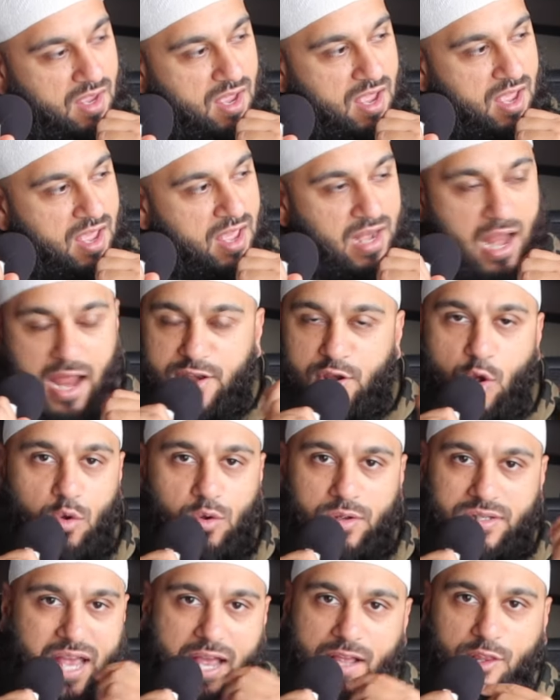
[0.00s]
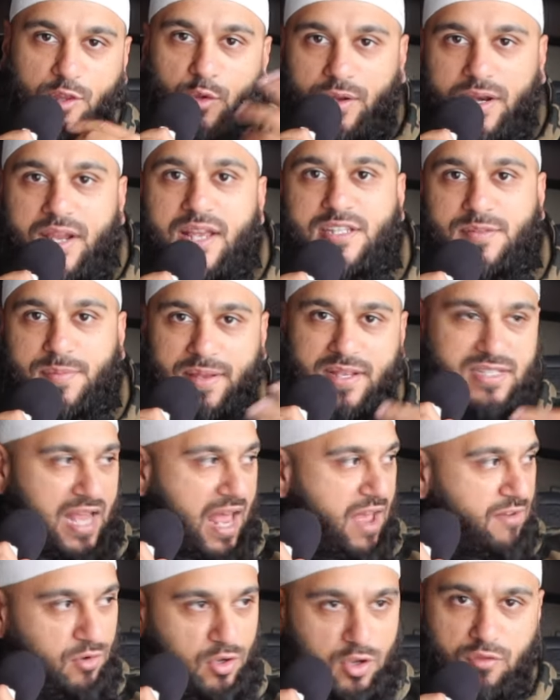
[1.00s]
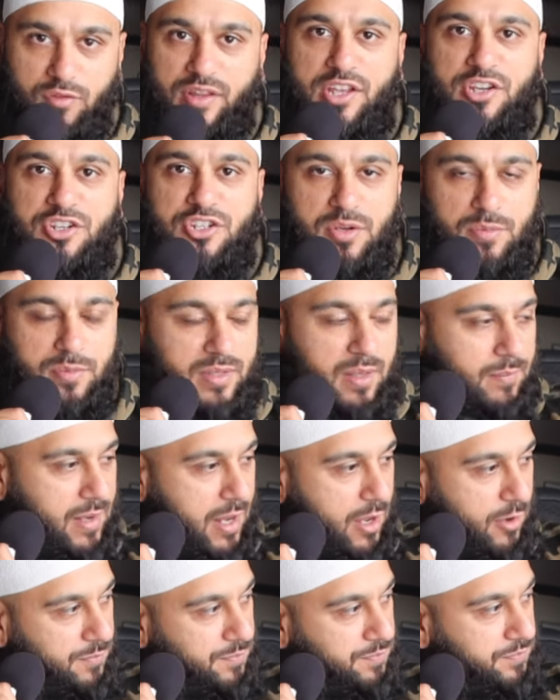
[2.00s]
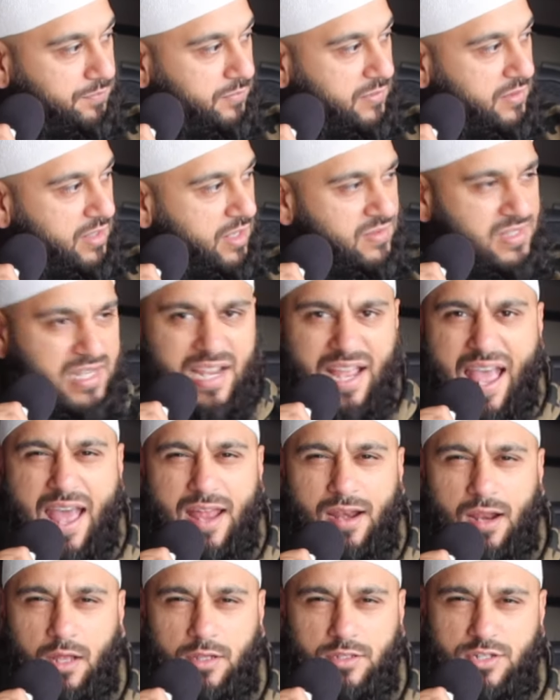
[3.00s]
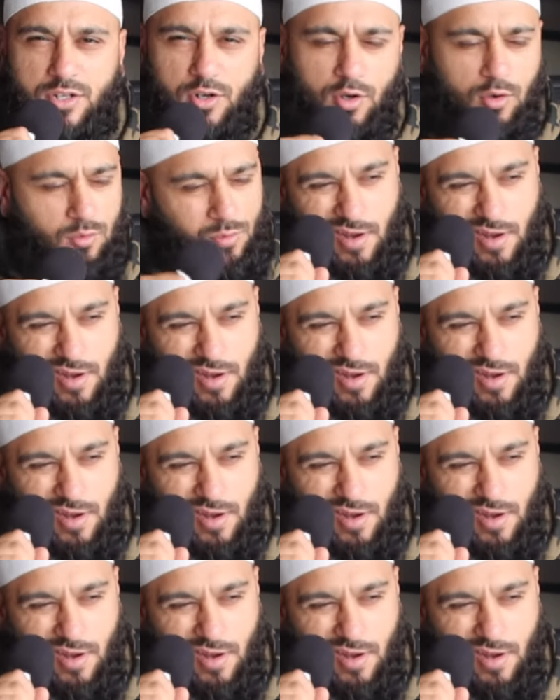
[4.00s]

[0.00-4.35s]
And I know exactly who it is because I have a good relationship with them now. It was like a headhunter or